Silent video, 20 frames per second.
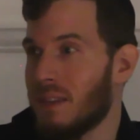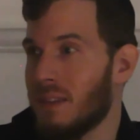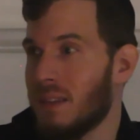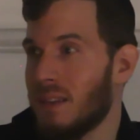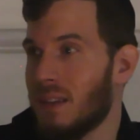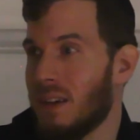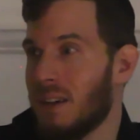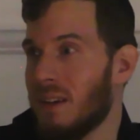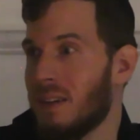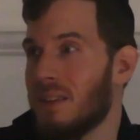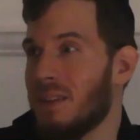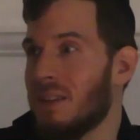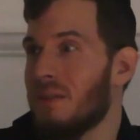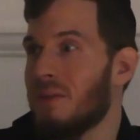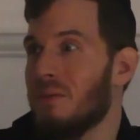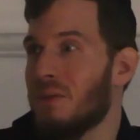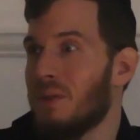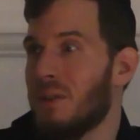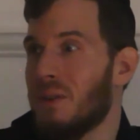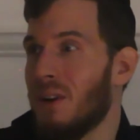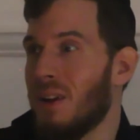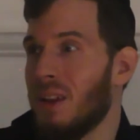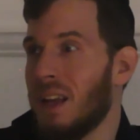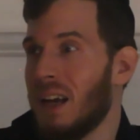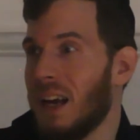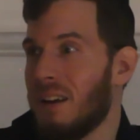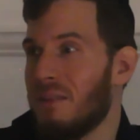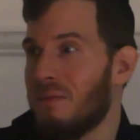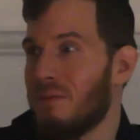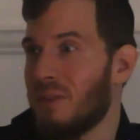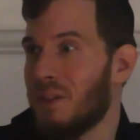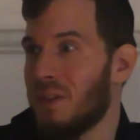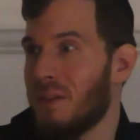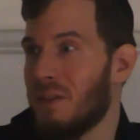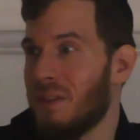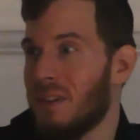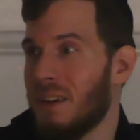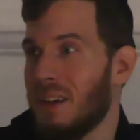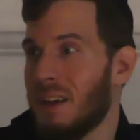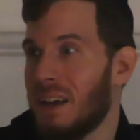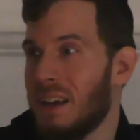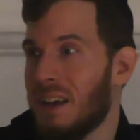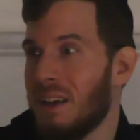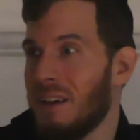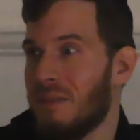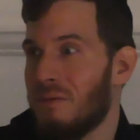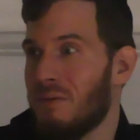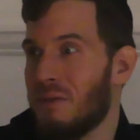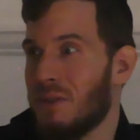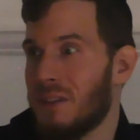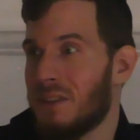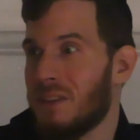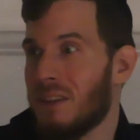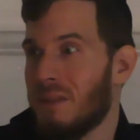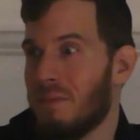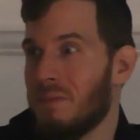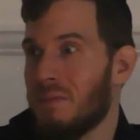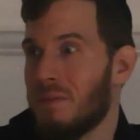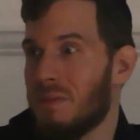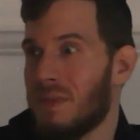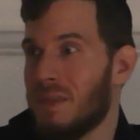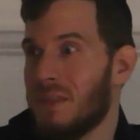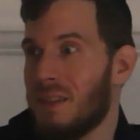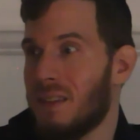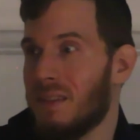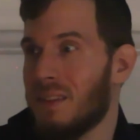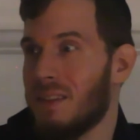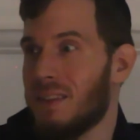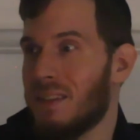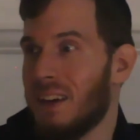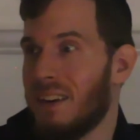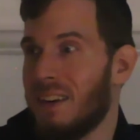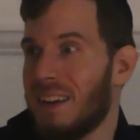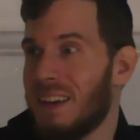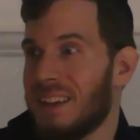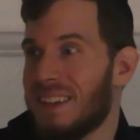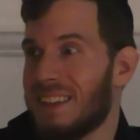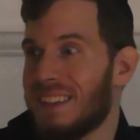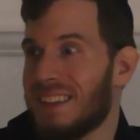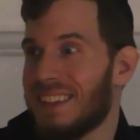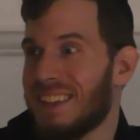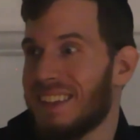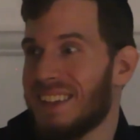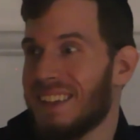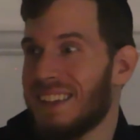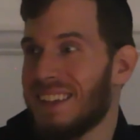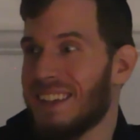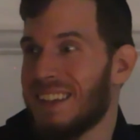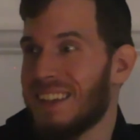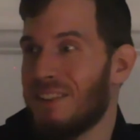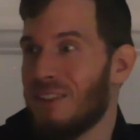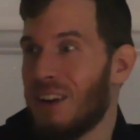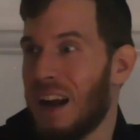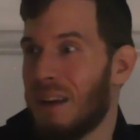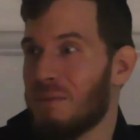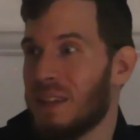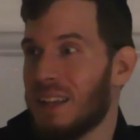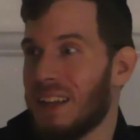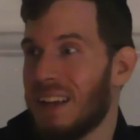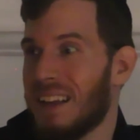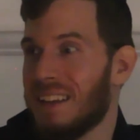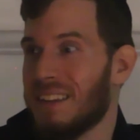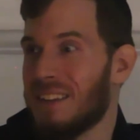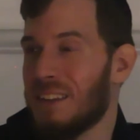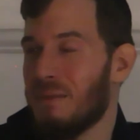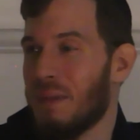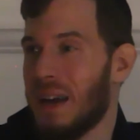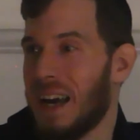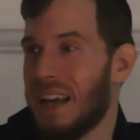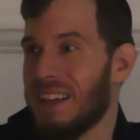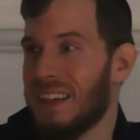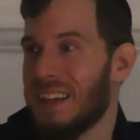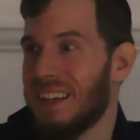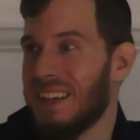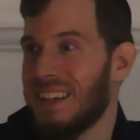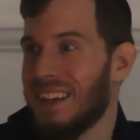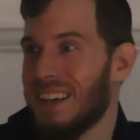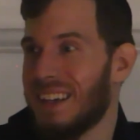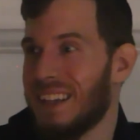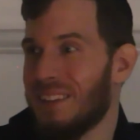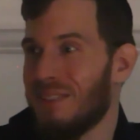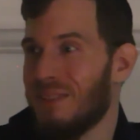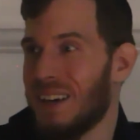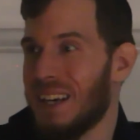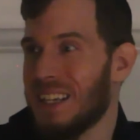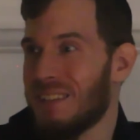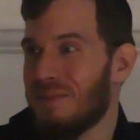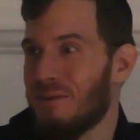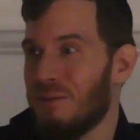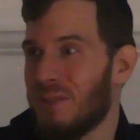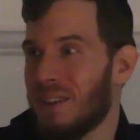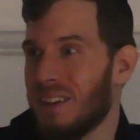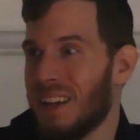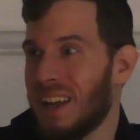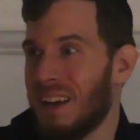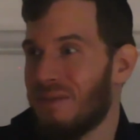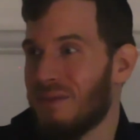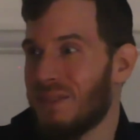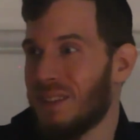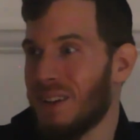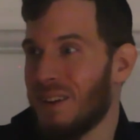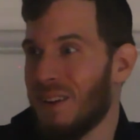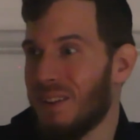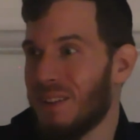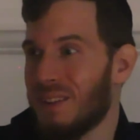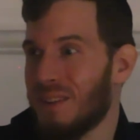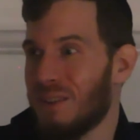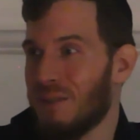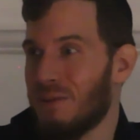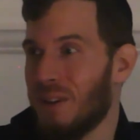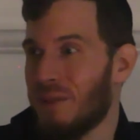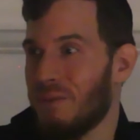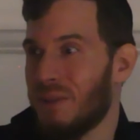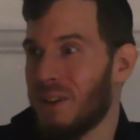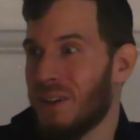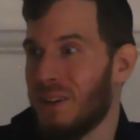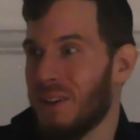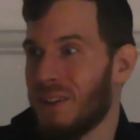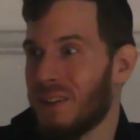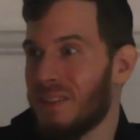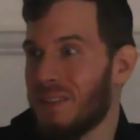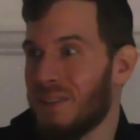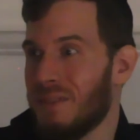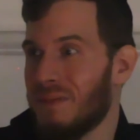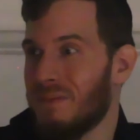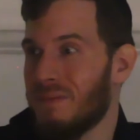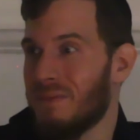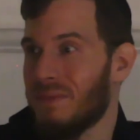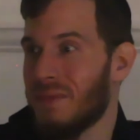We're all here for some serious crimes against humanity. Otherwise we wouldn't have to go through what we're going through.